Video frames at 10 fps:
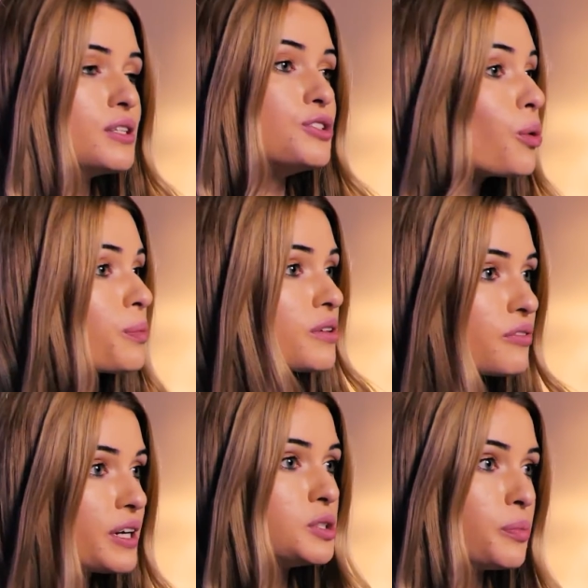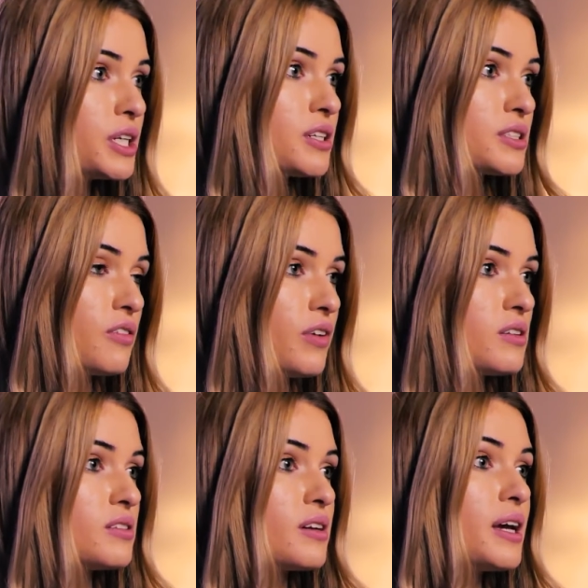don't be afraid to put yourself
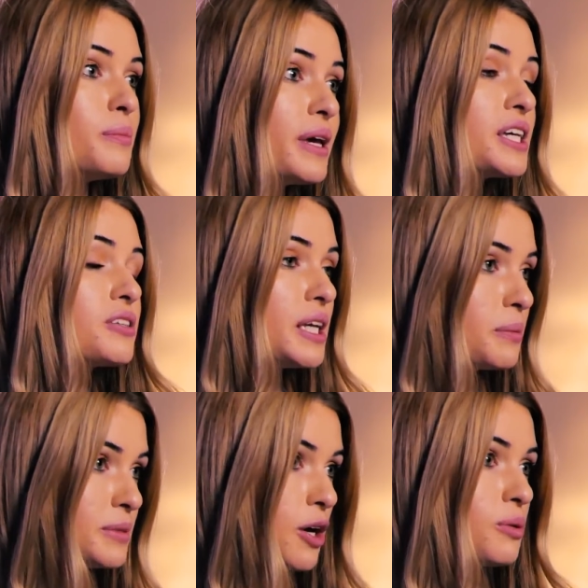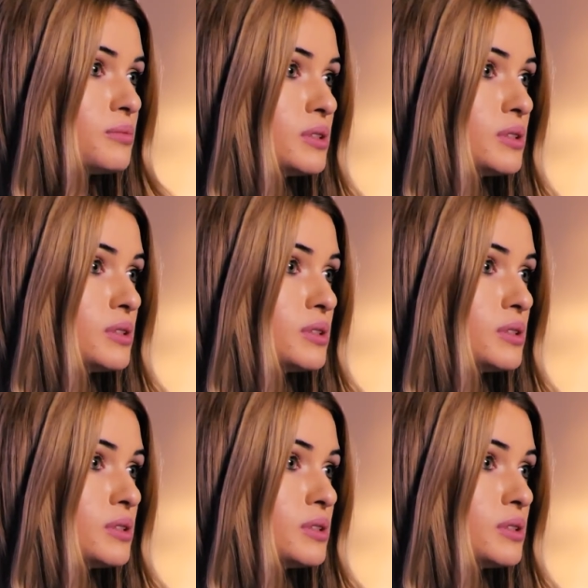out there and make your name known.